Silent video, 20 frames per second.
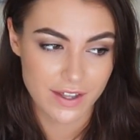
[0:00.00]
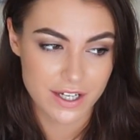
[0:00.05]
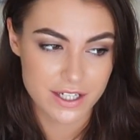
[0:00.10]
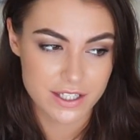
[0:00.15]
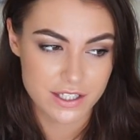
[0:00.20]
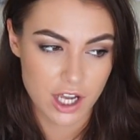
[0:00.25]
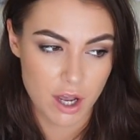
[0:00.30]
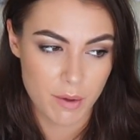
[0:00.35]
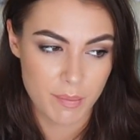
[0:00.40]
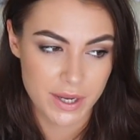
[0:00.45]
That
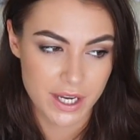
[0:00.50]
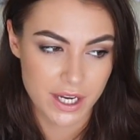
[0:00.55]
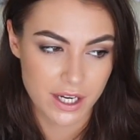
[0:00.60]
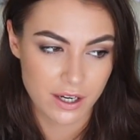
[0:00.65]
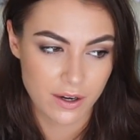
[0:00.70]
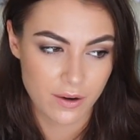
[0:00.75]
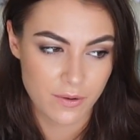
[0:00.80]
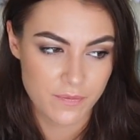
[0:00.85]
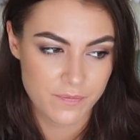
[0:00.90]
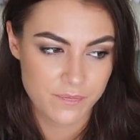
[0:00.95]
is
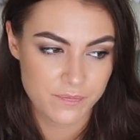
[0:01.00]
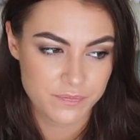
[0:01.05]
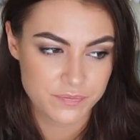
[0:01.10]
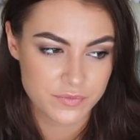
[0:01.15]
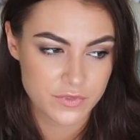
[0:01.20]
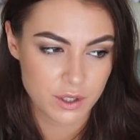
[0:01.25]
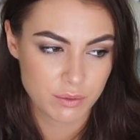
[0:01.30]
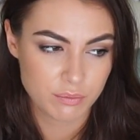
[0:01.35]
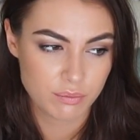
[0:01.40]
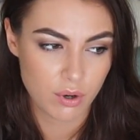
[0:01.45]
coming
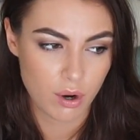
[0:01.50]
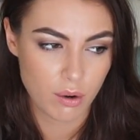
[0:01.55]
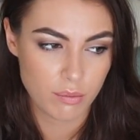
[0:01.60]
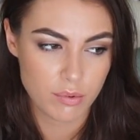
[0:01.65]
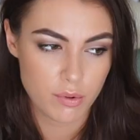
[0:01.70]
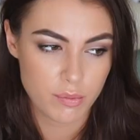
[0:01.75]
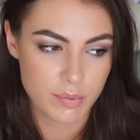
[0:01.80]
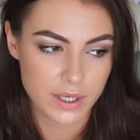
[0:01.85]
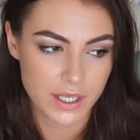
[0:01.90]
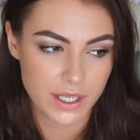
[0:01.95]

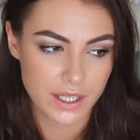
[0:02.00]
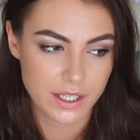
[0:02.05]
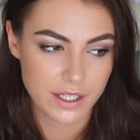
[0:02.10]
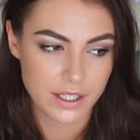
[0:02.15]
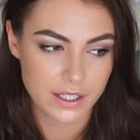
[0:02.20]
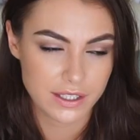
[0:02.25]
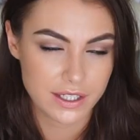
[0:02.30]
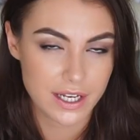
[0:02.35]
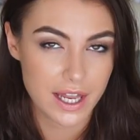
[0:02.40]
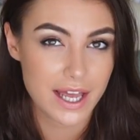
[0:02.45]

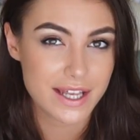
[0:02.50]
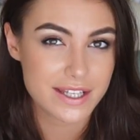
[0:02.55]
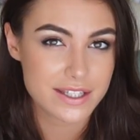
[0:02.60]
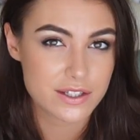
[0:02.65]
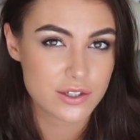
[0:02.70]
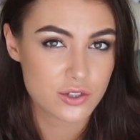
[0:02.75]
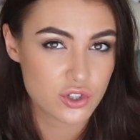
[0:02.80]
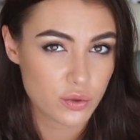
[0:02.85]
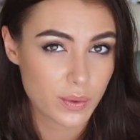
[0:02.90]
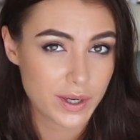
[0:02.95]
probably
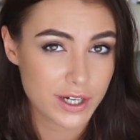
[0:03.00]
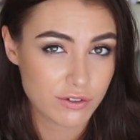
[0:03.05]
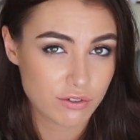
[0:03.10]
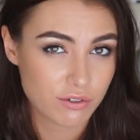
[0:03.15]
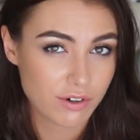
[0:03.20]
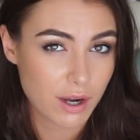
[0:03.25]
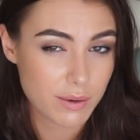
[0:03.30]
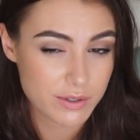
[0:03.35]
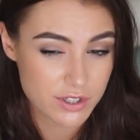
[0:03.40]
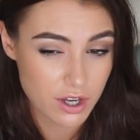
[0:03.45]
less than
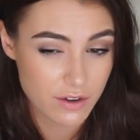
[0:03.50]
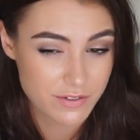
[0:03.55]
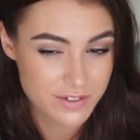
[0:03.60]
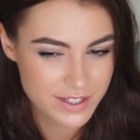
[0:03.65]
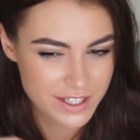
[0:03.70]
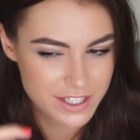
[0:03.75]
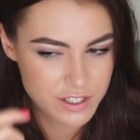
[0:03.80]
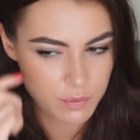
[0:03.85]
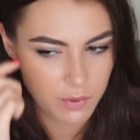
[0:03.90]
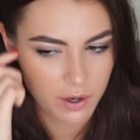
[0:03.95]
24 hours
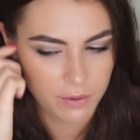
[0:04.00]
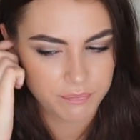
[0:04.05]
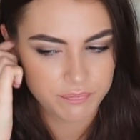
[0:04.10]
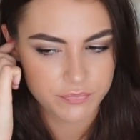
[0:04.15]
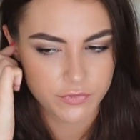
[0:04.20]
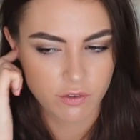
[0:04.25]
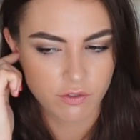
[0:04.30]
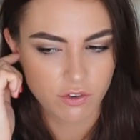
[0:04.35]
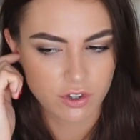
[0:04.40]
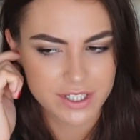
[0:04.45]
after this
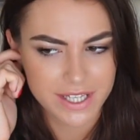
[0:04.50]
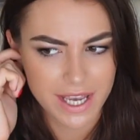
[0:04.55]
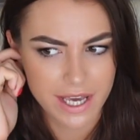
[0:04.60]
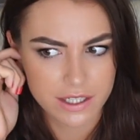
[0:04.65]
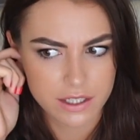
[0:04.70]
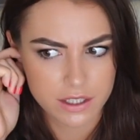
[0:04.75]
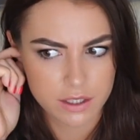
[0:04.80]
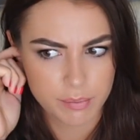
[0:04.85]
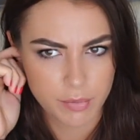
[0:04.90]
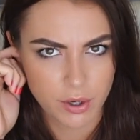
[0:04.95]
one. I've got to
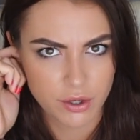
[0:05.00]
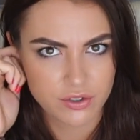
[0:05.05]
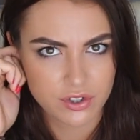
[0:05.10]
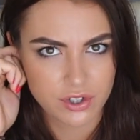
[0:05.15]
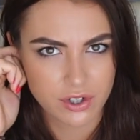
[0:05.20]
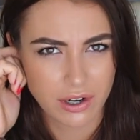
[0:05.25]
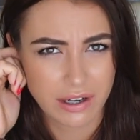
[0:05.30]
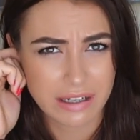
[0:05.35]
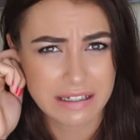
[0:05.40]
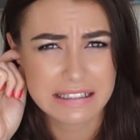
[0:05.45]
edit them both
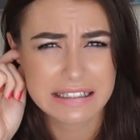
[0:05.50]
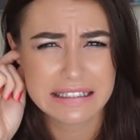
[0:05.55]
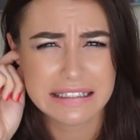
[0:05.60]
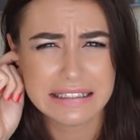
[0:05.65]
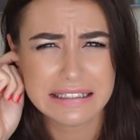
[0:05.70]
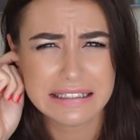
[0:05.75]
tonight.